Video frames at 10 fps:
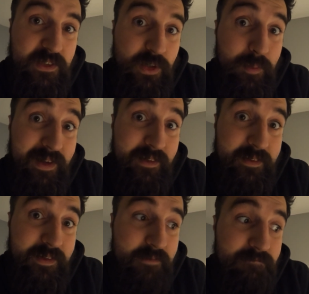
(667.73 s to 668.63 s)
it's going to melt
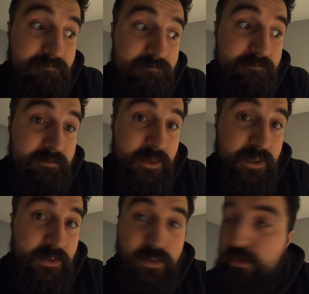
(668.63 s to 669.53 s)
in it,
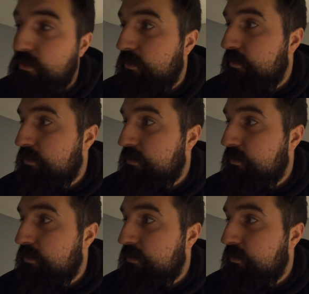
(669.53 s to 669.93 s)
which is not good.